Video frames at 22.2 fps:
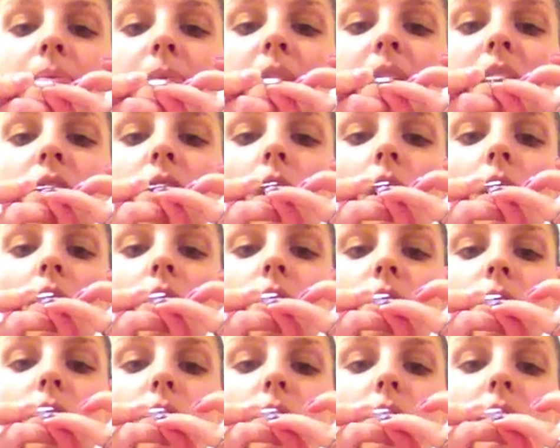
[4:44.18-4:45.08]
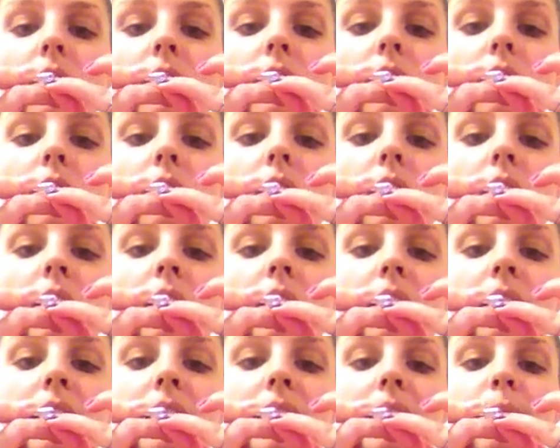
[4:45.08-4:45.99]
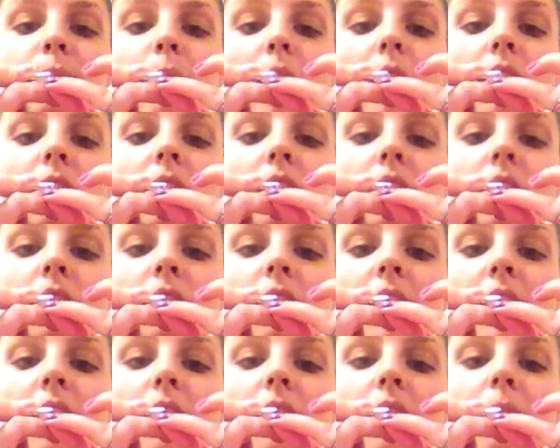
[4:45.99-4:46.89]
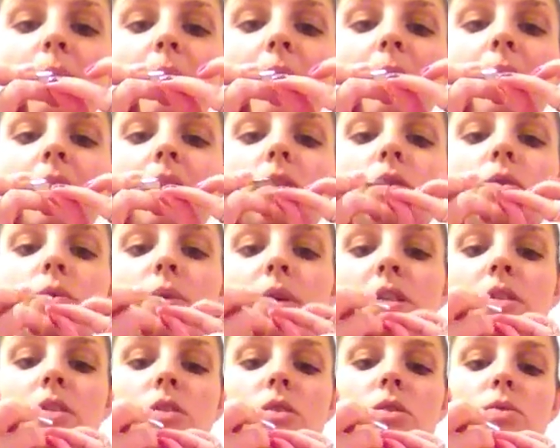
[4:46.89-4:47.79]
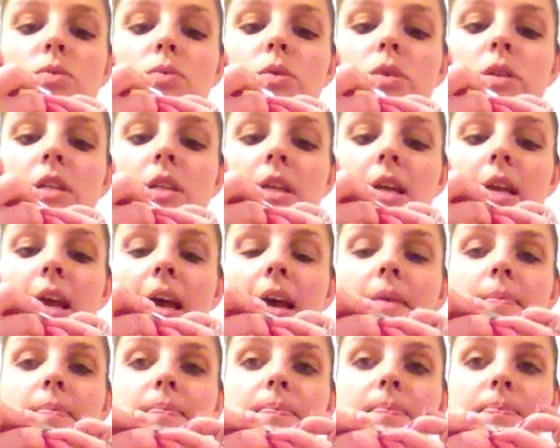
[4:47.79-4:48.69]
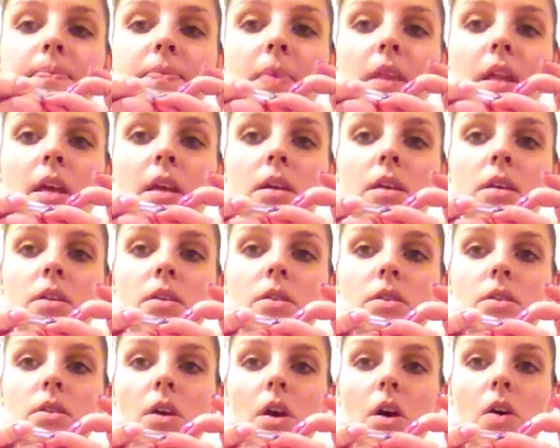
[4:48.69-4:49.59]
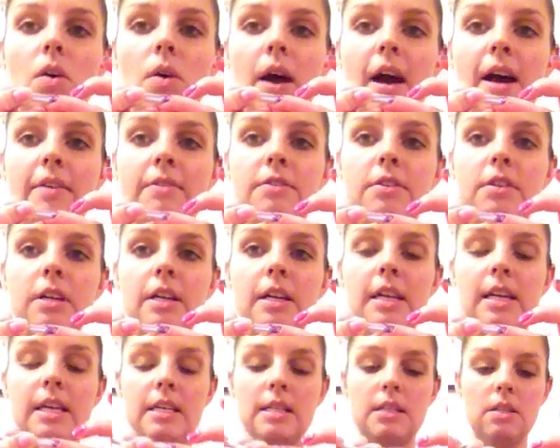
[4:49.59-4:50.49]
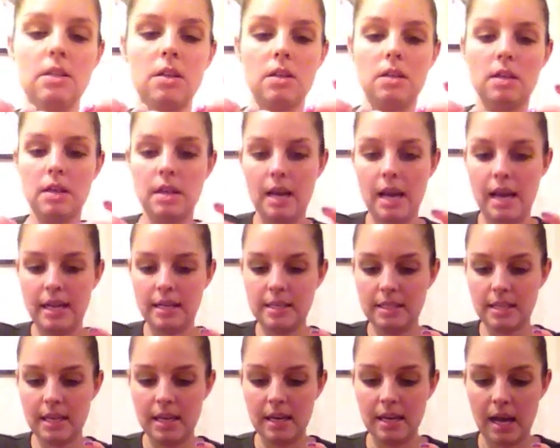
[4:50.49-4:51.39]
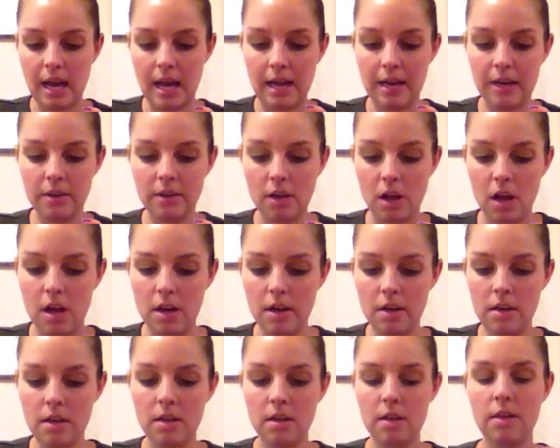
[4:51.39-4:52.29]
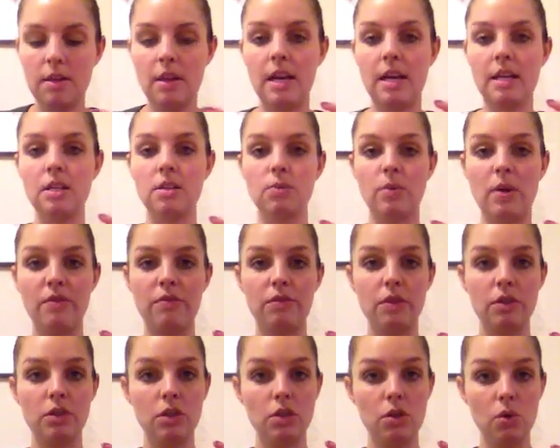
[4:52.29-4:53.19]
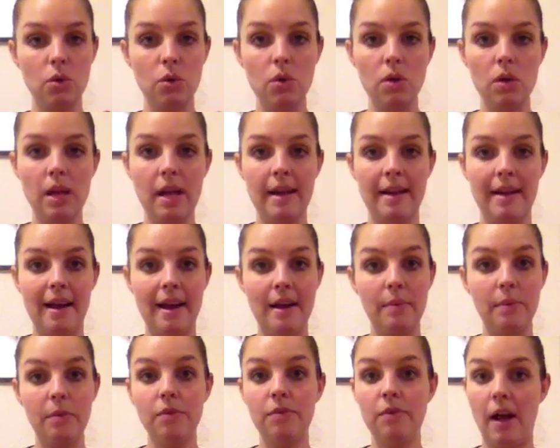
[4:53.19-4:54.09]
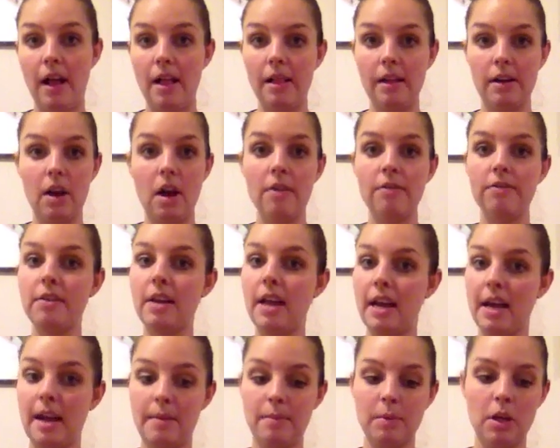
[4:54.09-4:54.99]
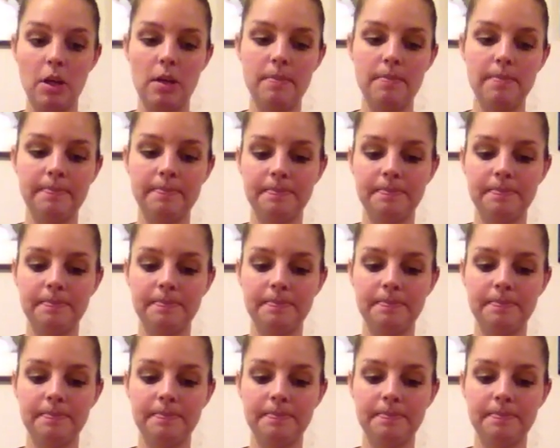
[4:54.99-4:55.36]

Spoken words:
gets all of those little spots on your nail that maybe the tweezers wouldn't get. So after it is nice and ironed on, then I just wait for it to cool and I will file it off and I'm good.